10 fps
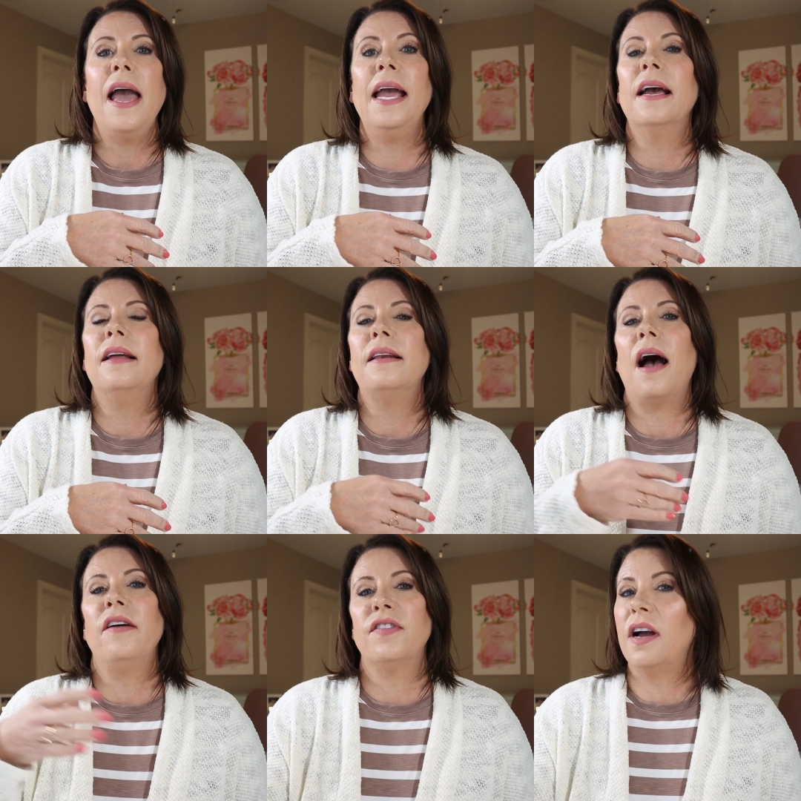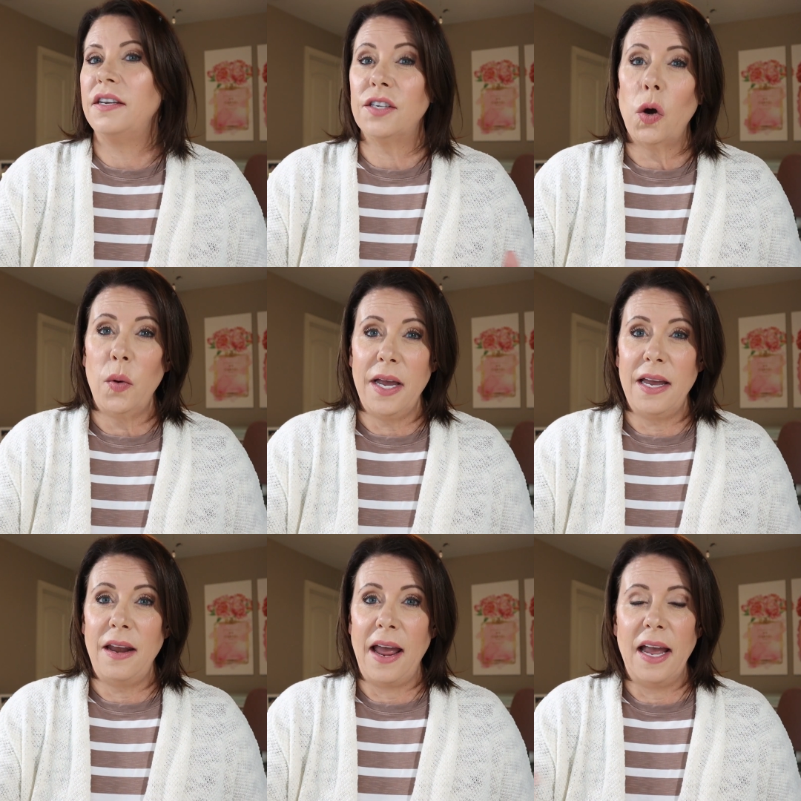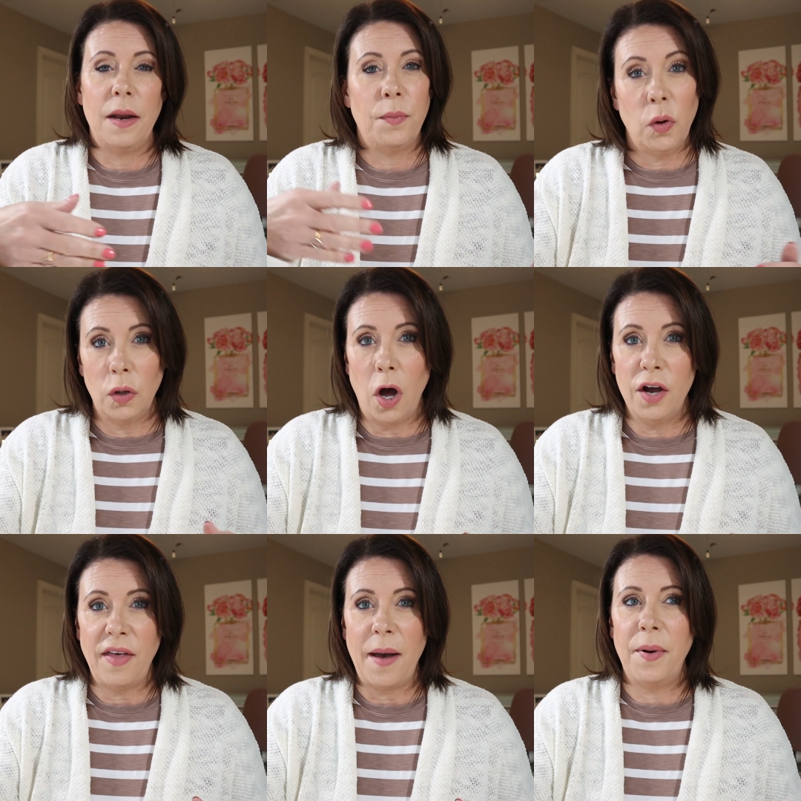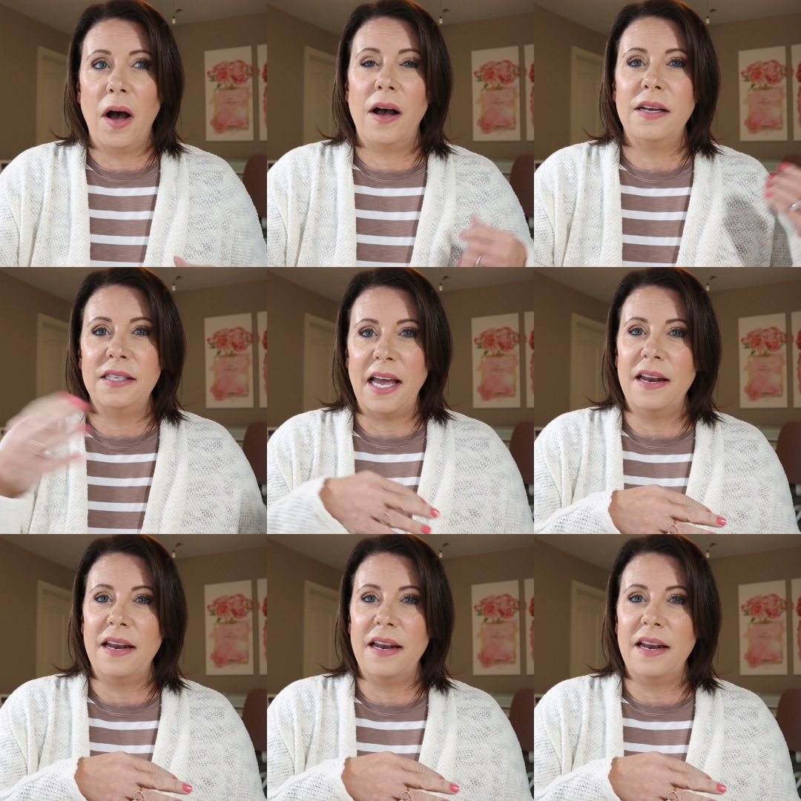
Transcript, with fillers: and I forgot to go in and prolong that pause,